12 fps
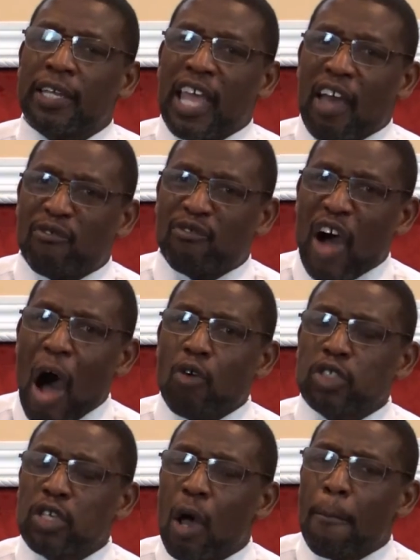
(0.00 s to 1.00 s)
that
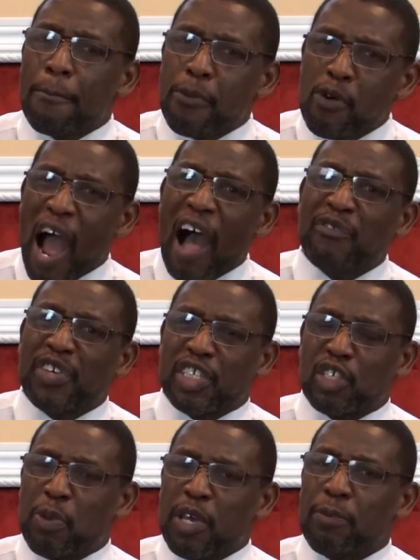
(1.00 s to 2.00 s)
false prophets
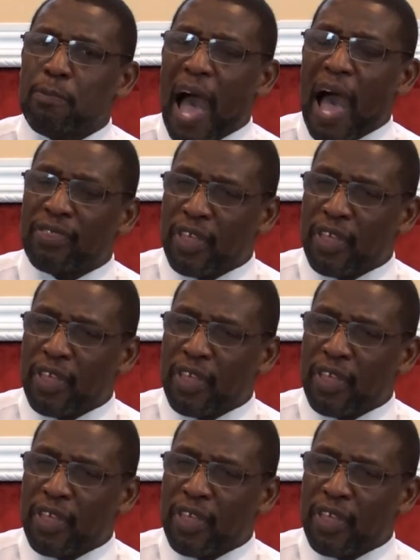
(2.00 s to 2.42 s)
speak by